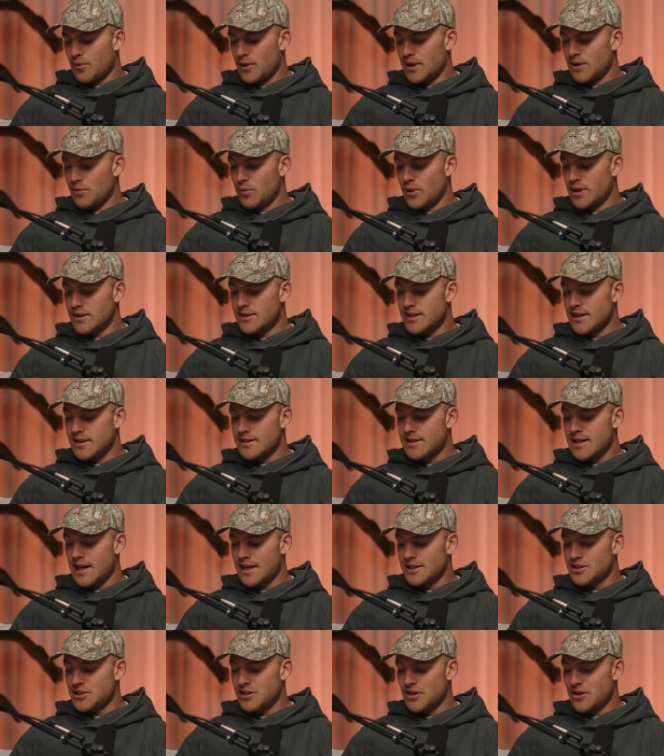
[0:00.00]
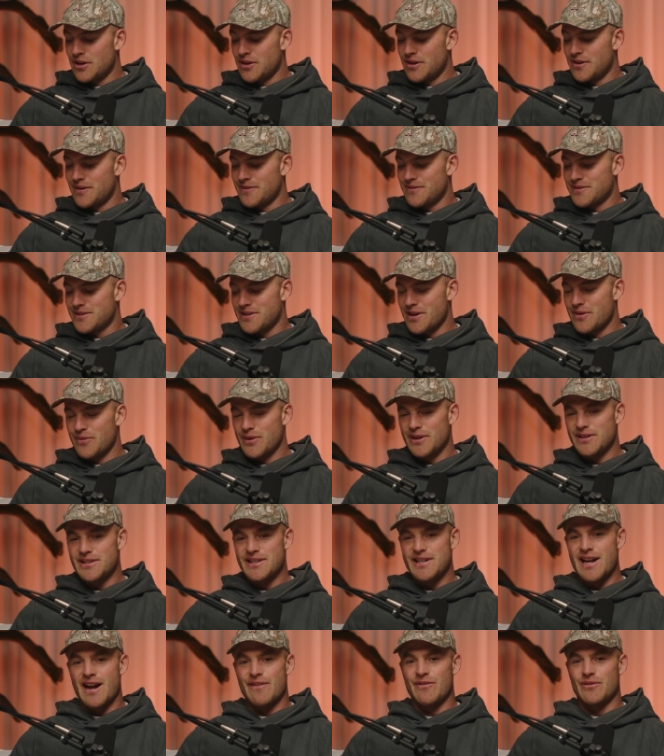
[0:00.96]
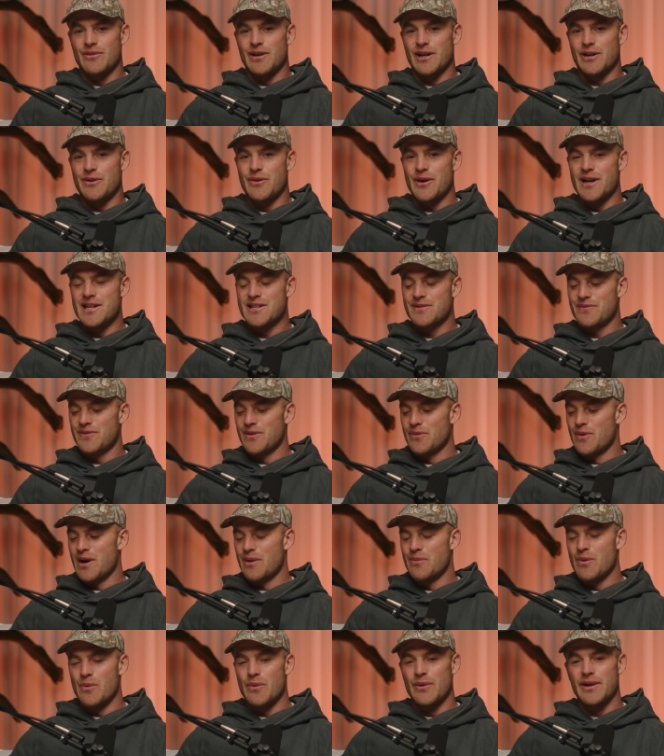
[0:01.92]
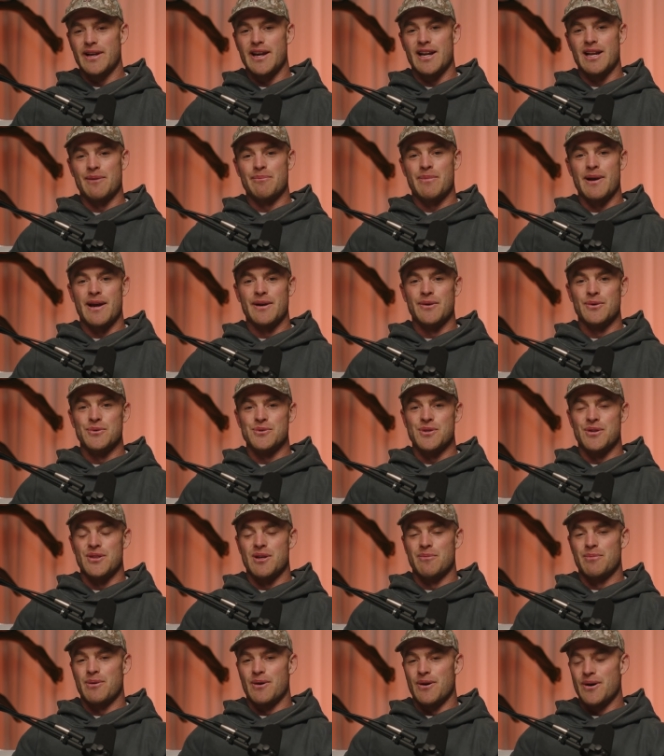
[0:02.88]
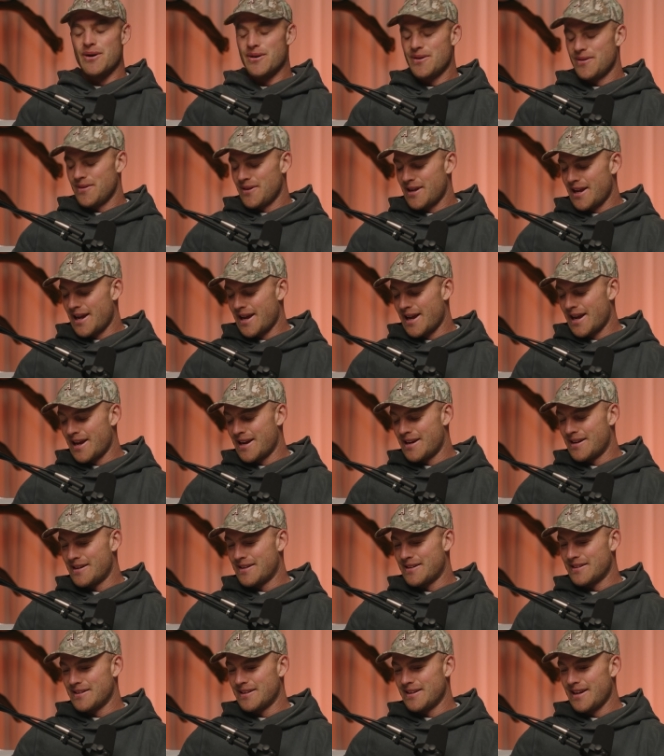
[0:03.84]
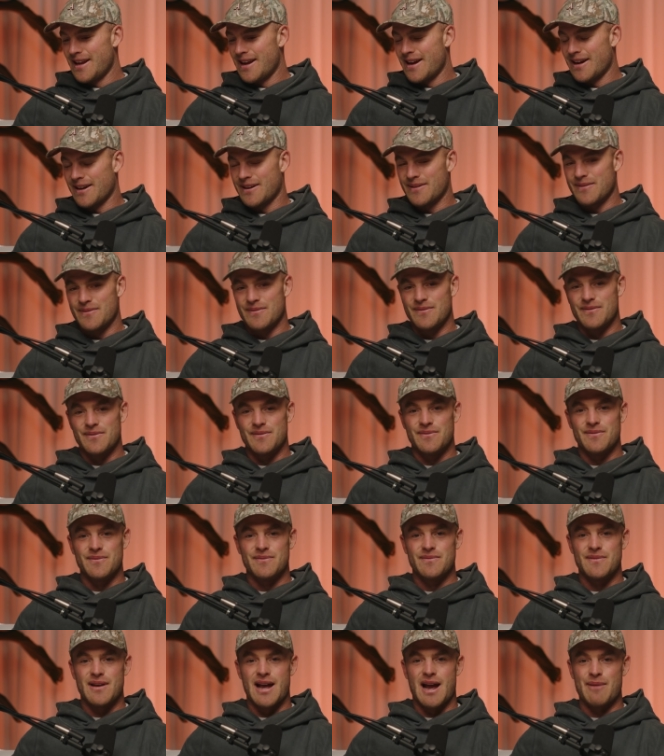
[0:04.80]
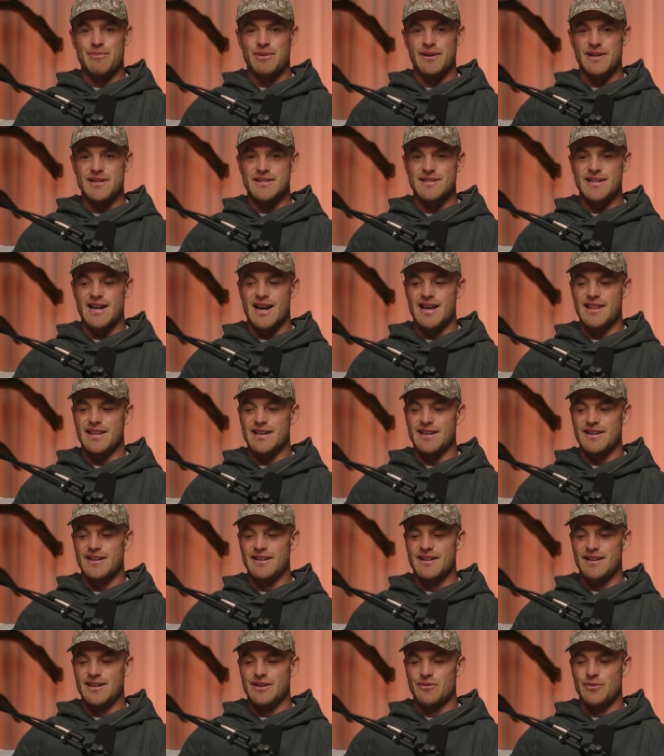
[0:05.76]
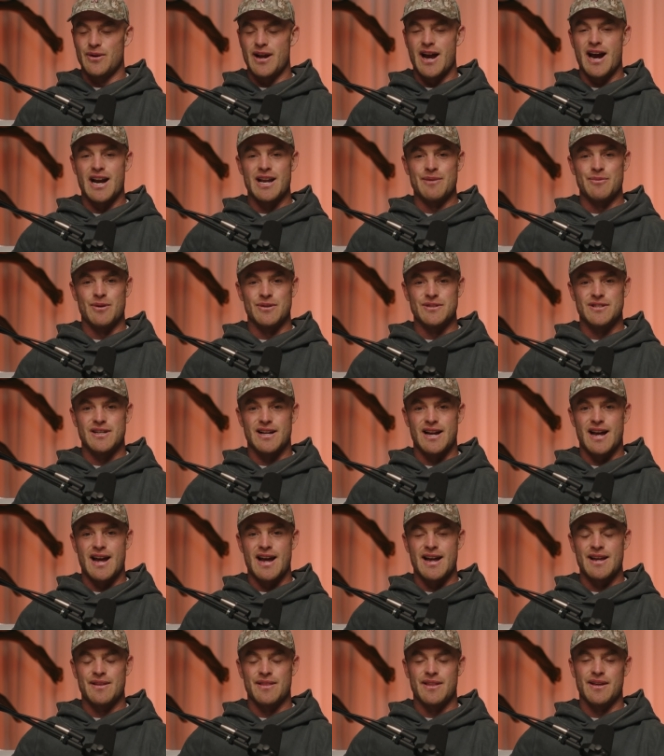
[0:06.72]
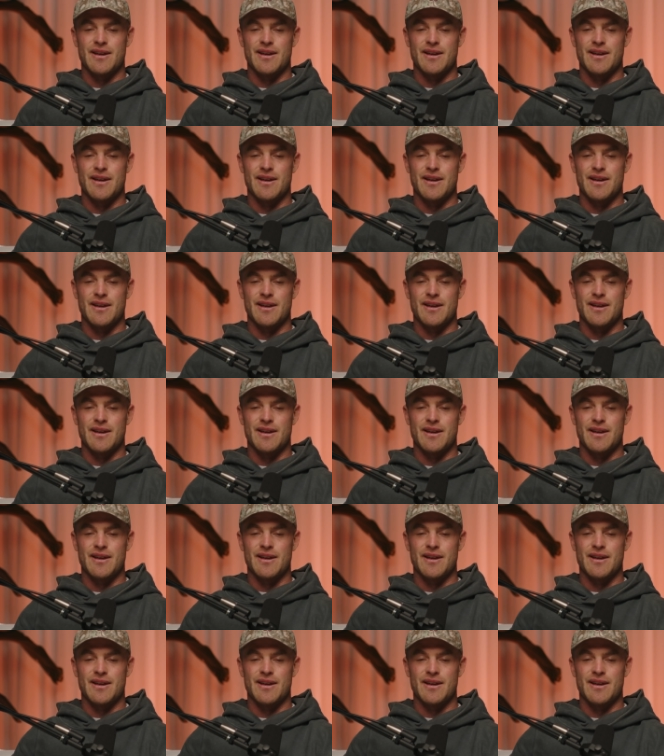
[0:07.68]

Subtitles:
We did touch on, so we did have a request for when we'll be getting Pendles on the pod, and yeah, happy to say that we had him on today.